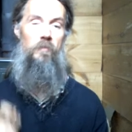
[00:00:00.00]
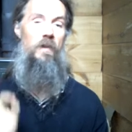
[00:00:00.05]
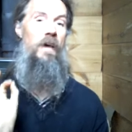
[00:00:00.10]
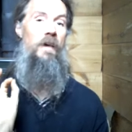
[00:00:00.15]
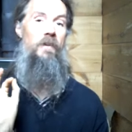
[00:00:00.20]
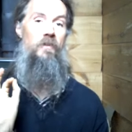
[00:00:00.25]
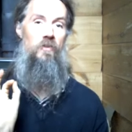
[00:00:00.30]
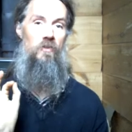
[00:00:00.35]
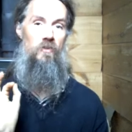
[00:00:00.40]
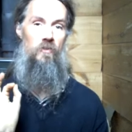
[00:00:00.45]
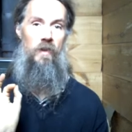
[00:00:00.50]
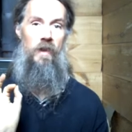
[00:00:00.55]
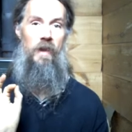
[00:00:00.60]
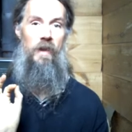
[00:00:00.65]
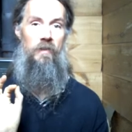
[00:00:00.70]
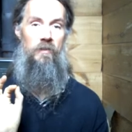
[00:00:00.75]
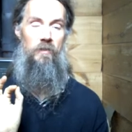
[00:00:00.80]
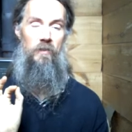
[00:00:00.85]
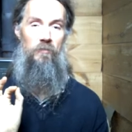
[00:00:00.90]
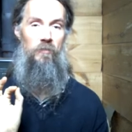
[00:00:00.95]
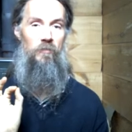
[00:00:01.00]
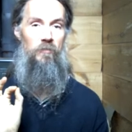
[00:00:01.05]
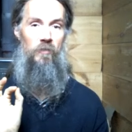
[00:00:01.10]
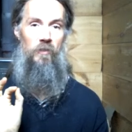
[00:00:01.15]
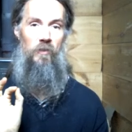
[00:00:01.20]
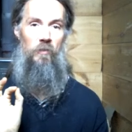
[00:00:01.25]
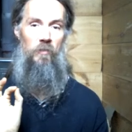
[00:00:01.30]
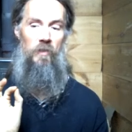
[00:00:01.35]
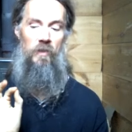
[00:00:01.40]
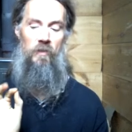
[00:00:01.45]
fast track to
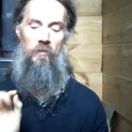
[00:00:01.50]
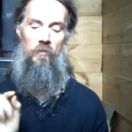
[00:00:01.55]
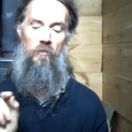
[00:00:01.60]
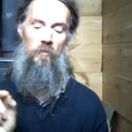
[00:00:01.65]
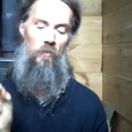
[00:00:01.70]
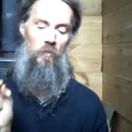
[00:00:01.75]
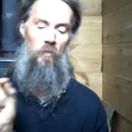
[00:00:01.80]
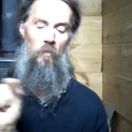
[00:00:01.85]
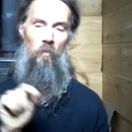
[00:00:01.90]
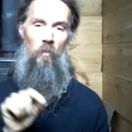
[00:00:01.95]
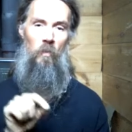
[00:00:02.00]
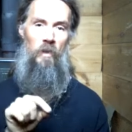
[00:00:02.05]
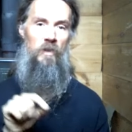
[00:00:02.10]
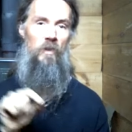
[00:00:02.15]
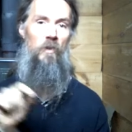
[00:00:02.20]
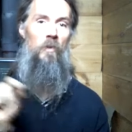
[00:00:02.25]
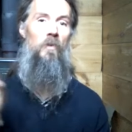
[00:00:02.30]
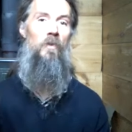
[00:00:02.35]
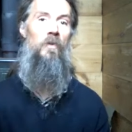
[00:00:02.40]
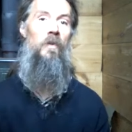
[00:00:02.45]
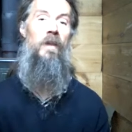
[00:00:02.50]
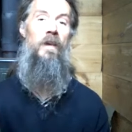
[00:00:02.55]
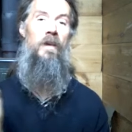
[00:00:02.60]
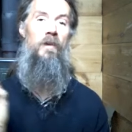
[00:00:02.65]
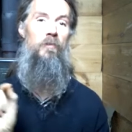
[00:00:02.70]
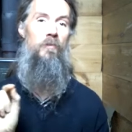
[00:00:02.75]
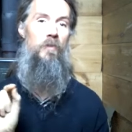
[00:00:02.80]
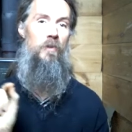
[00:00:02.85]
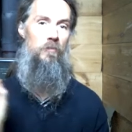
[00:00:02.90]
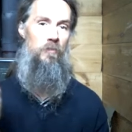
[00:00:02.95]
fulfillment, we don't
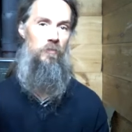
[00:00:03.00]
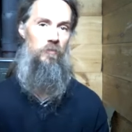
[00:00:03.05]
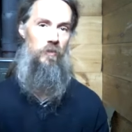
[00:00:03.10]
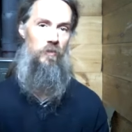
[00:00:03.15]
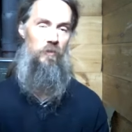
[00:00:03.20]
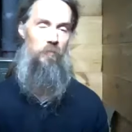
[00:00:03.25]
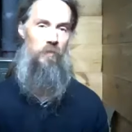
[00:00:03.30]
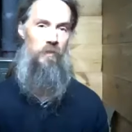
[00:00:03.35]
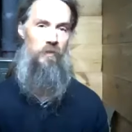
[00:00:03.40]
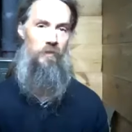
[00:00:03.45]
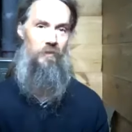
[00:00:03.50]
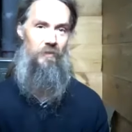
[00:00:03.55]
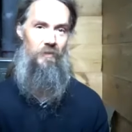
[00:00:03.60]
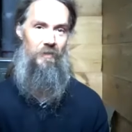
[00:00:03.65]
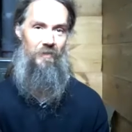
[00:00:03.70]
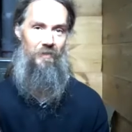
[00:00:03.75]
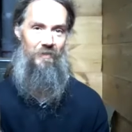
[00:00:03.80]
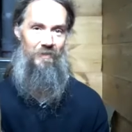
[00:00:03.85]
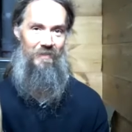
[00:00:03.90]
leave the fulfillment.